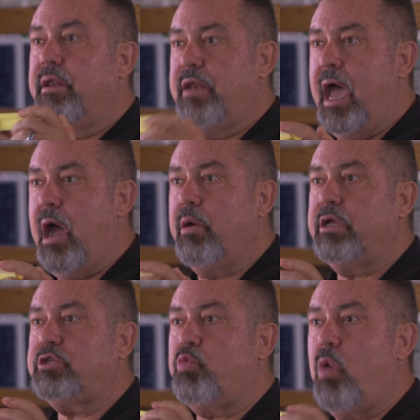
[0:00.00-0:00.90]
now
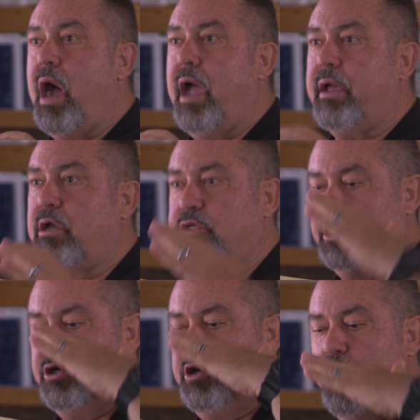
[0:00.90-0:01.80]
it's why, because
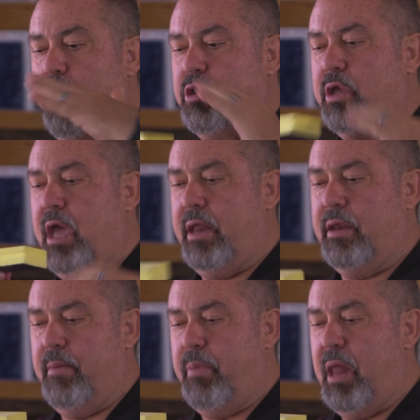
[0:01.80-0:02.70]
here you go, you got
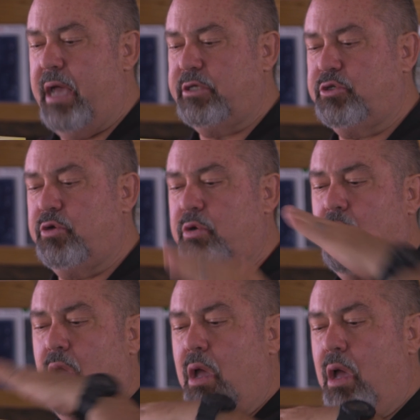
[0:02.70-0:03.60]
plaster,
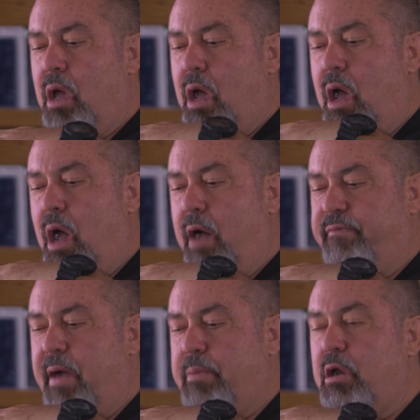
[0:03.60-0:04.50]
a
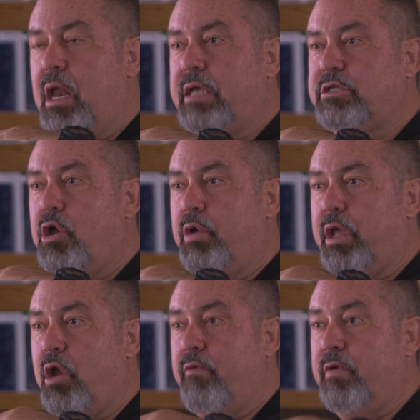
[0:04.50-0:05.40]
fiberglass
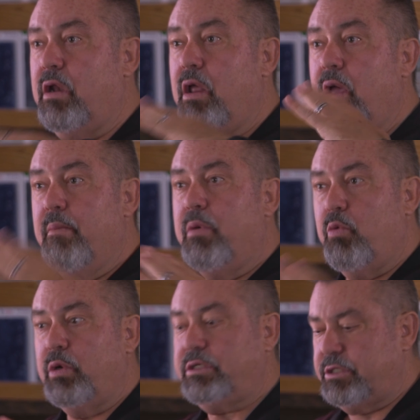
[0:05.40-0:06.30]
coating over it, but
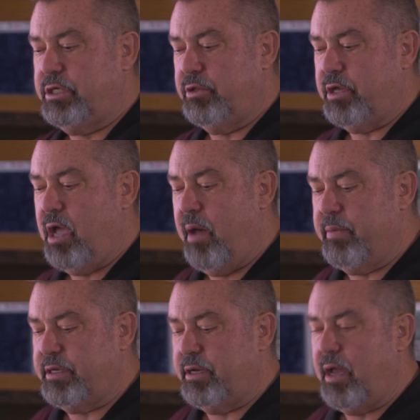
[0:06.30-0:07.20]
what's still the
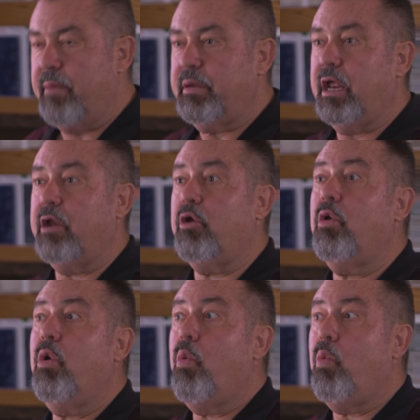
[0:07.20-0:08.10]
common denominator?
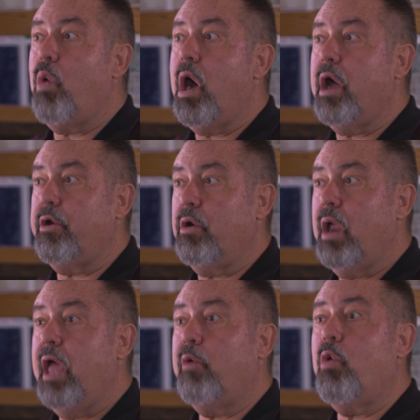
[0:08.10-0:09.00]
Water,
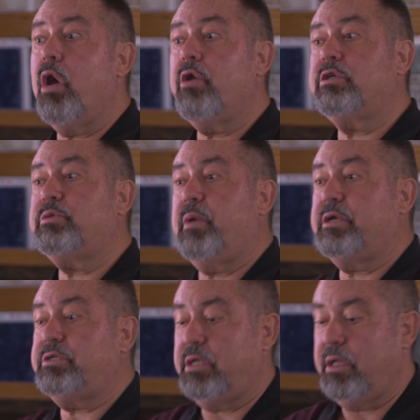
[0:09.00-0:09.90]
and water
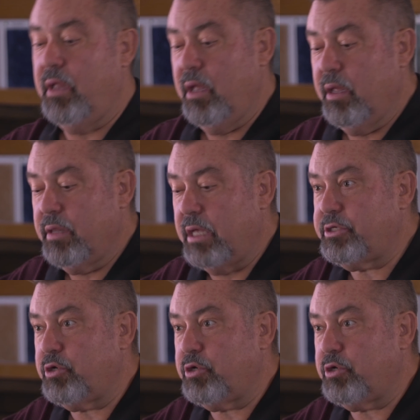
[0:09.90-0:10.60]
especially that's